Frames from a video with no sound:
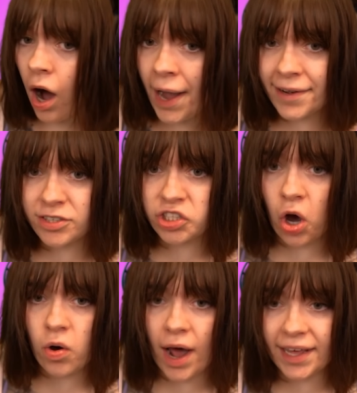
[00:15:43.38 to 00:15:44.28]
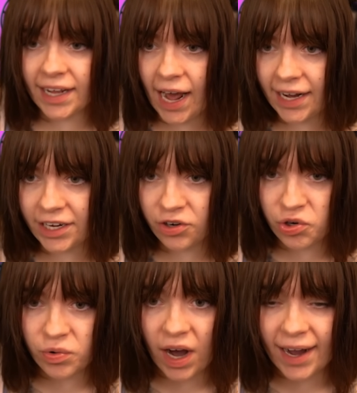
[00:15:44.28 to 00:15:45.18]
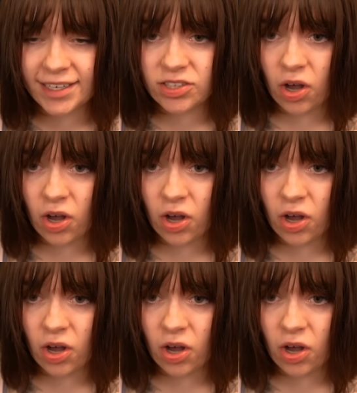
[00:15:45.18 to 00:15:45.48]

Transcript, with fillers: I have so got to get out of here, you guys.